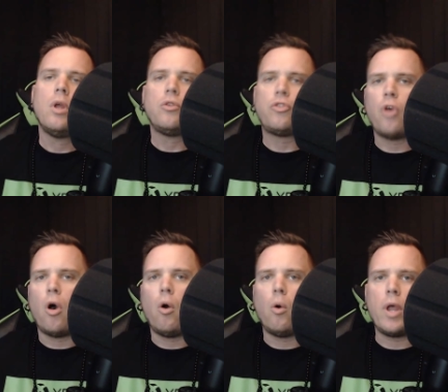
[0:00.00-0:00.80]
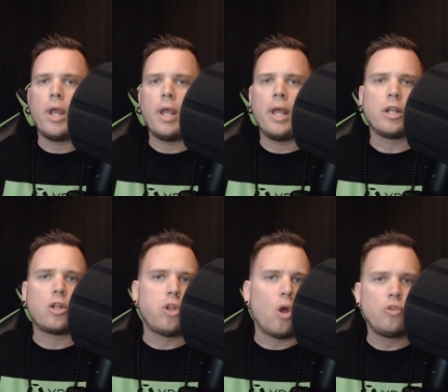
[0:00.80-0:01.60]
So in
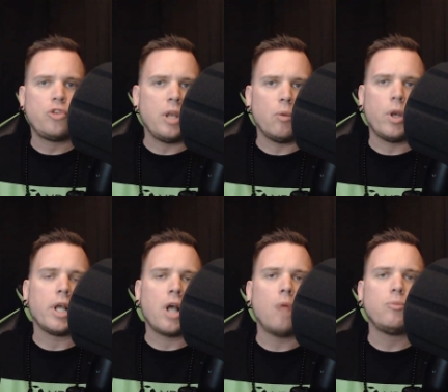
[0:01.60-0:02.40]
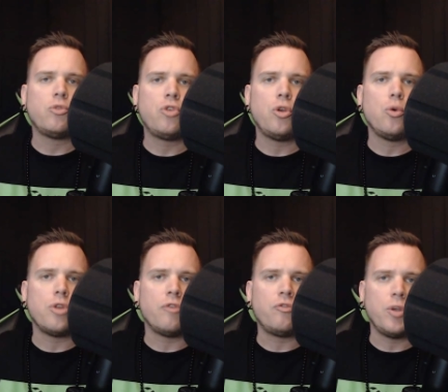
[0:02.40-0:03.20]
closing, when it comes to
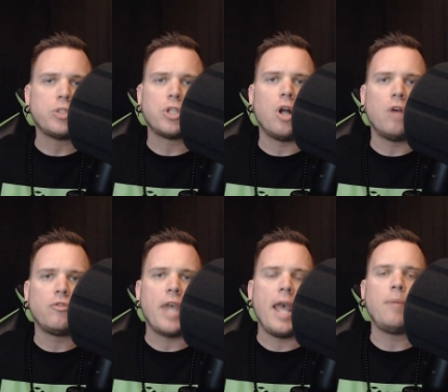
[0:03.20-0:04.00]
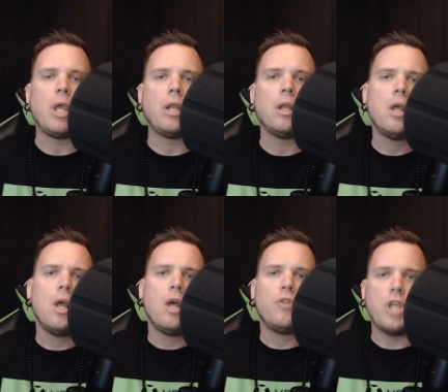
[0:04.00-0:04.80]
the future of gaming,
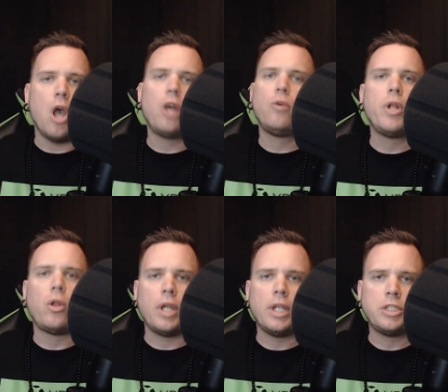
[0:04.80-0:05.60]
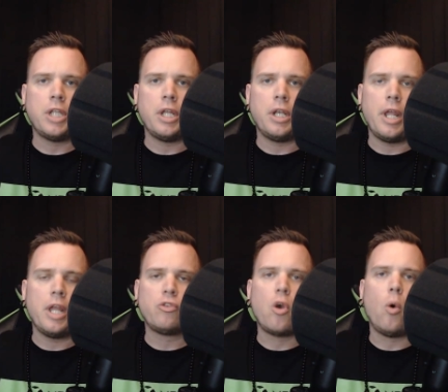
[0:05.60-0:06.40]
the Unreal Engine
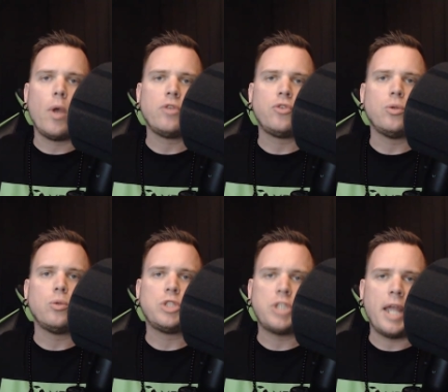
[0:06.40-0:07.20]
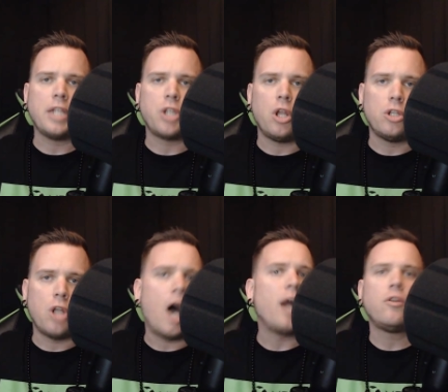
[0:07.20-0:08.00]
is going to change a
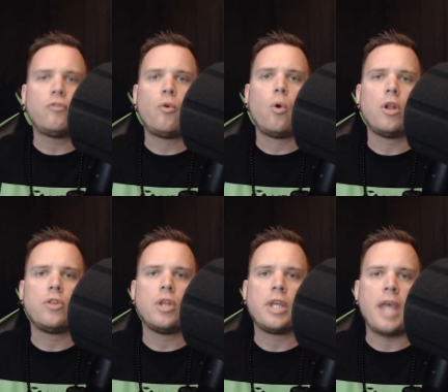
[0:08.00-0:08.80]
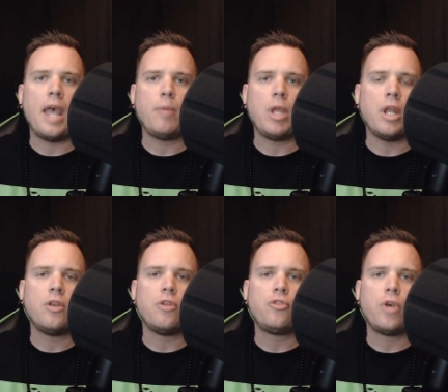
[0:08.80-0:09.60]
lot for the gaming
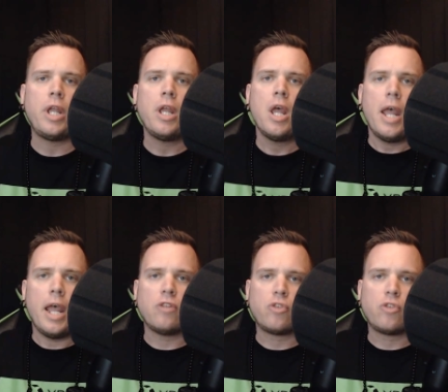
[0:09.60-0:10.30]
industry. It's